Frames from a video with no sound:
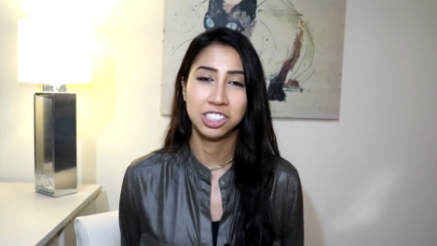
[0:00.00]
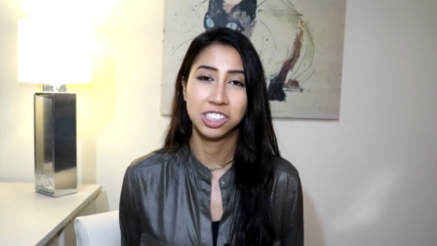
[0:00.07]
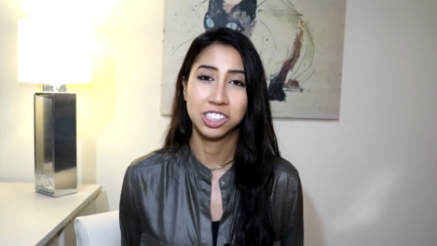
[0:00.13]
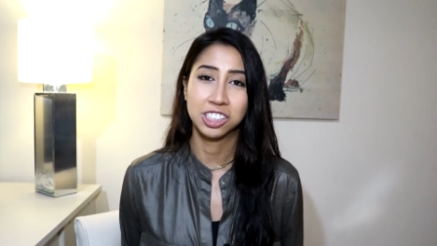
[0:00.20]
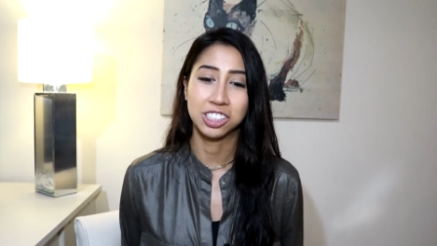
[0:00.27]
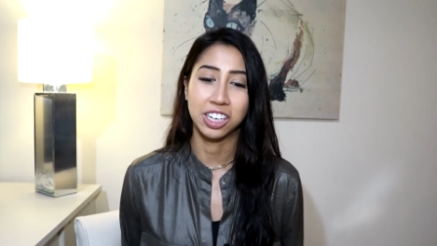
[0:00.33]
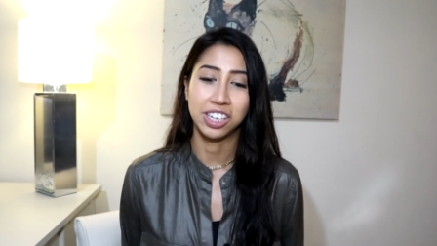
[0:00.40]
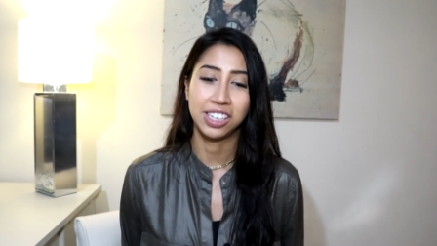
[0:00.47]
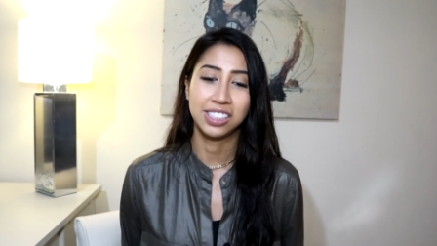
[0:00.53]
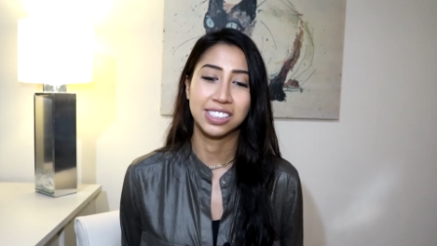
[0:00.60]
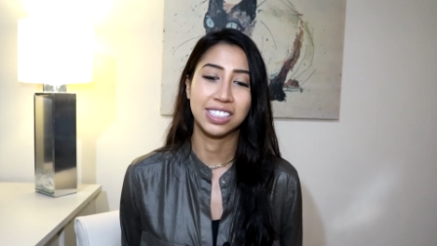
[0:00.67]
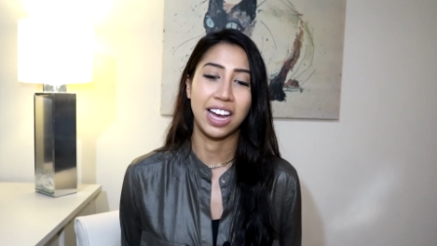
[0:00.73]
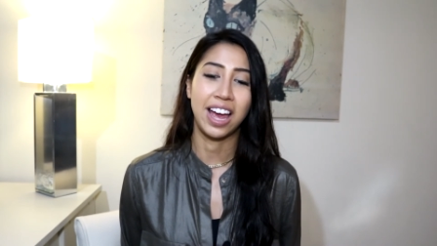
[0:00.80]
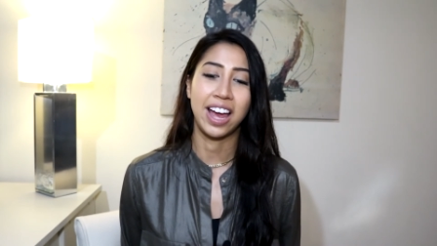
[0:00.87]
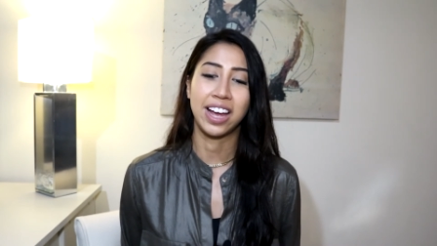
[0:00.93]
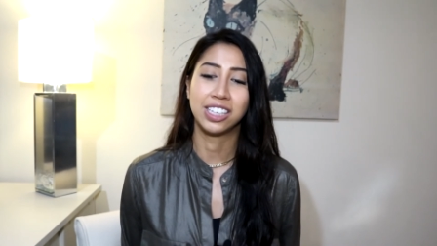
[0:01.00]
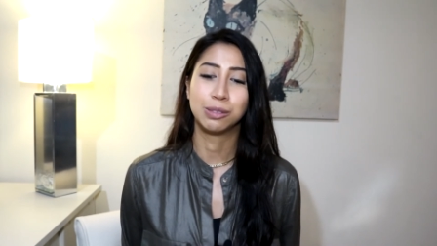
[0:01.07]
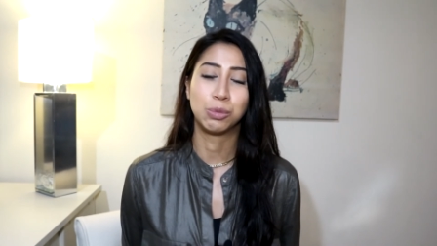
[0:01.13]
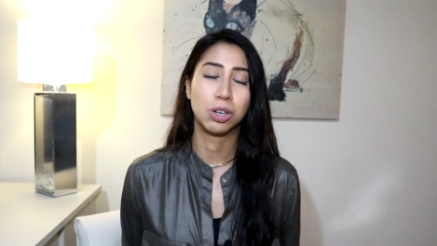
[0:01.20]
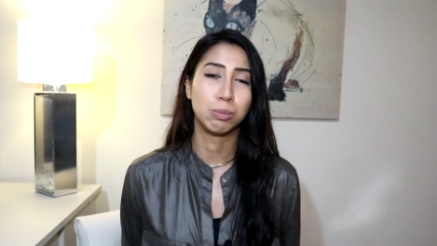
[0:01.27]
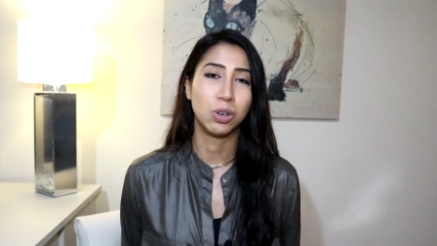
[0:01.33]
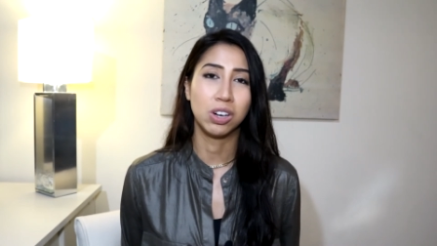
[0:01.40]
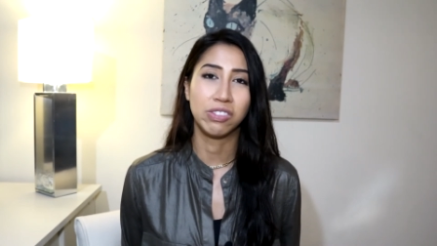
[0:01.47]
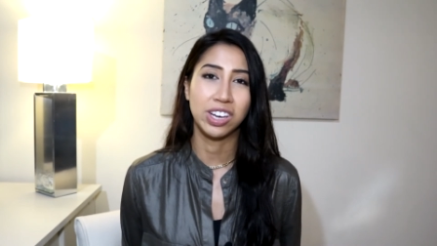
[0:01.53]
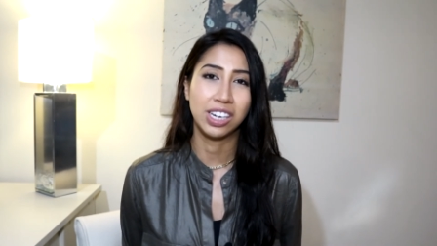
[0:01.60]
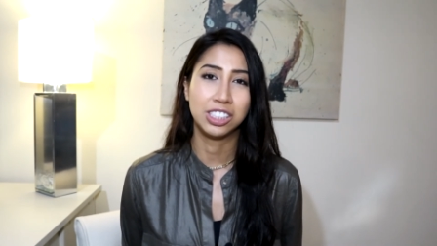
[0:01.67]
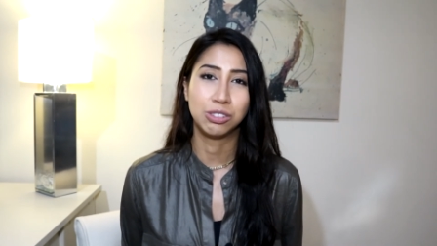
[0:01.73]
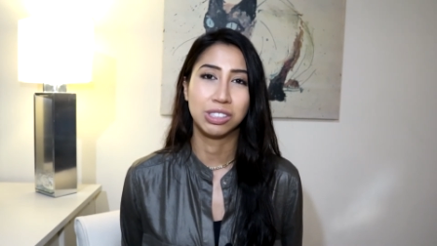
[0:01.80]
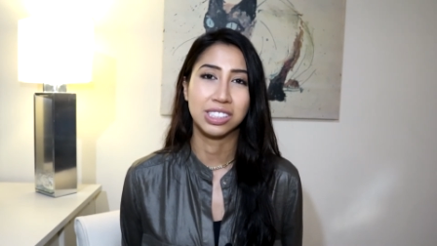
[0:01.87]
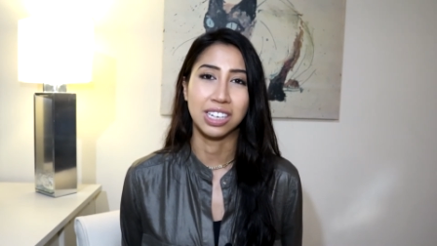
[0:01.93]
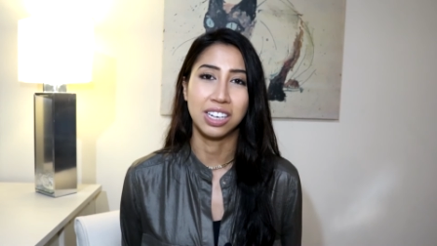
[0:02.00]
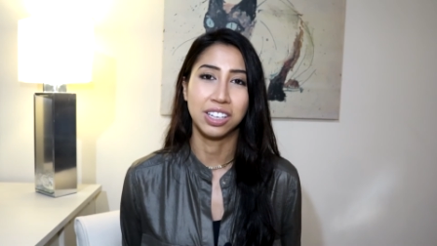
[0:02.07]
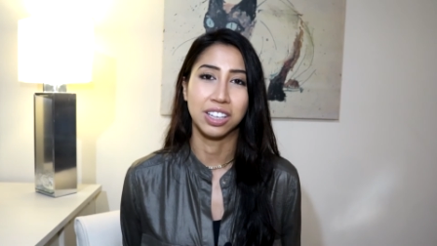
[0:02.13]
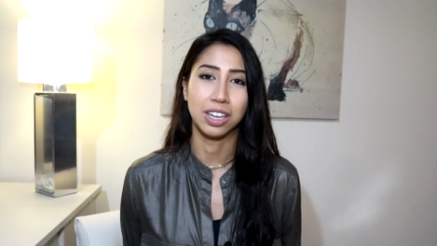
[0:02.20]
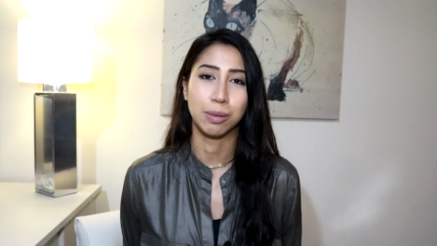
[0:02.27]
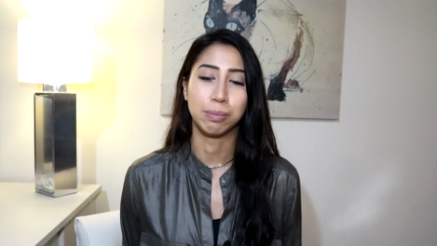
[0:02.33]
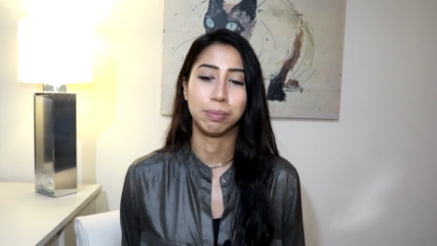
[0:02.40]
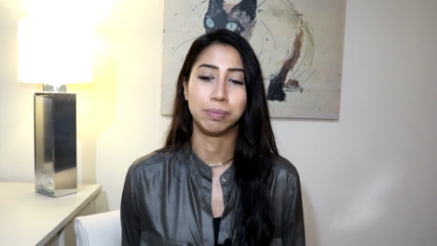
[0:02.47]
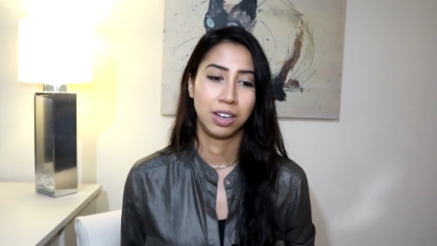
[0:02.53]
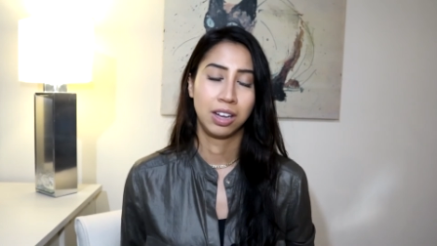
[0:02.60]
your studies and more motivated to excel in them.